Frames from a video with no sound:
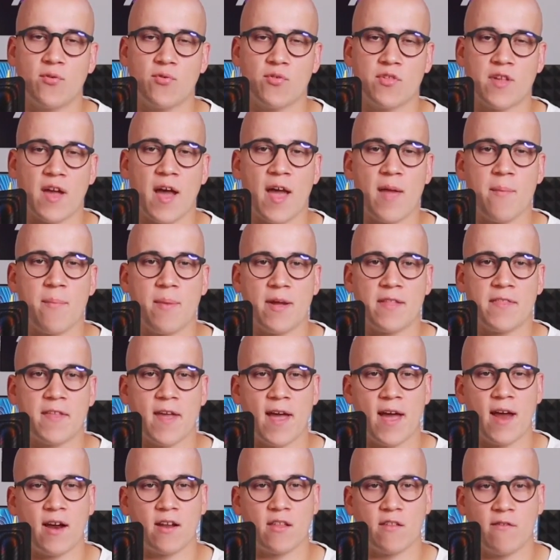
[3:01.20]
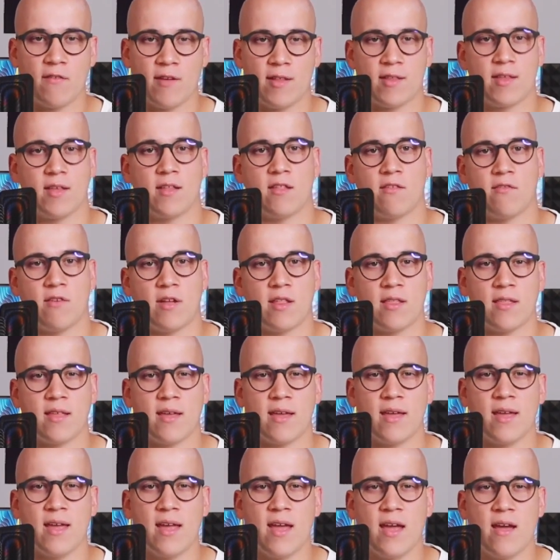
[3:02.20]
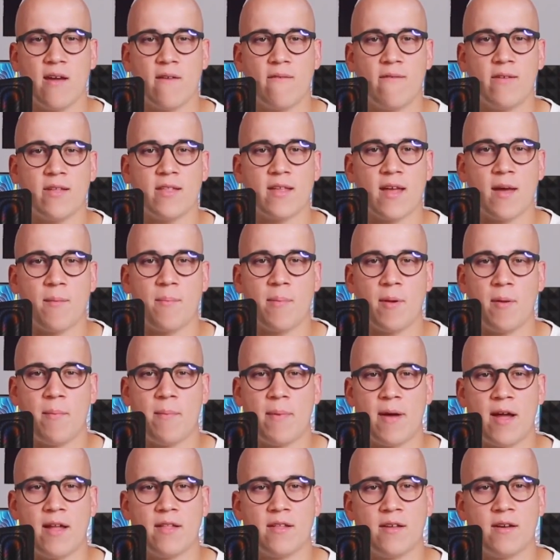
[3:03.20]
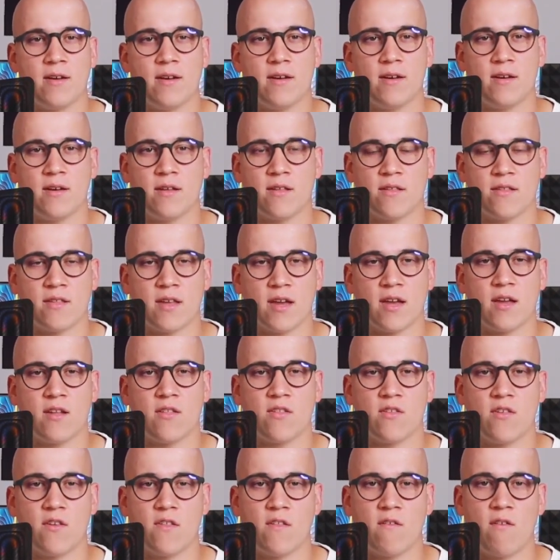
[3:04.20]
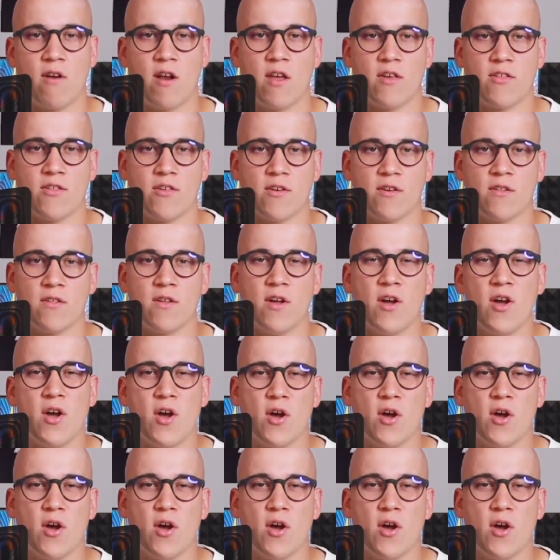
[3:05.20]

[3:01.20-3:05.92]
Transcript: use iPad Air 2020 with Apple Pen 2nd generation.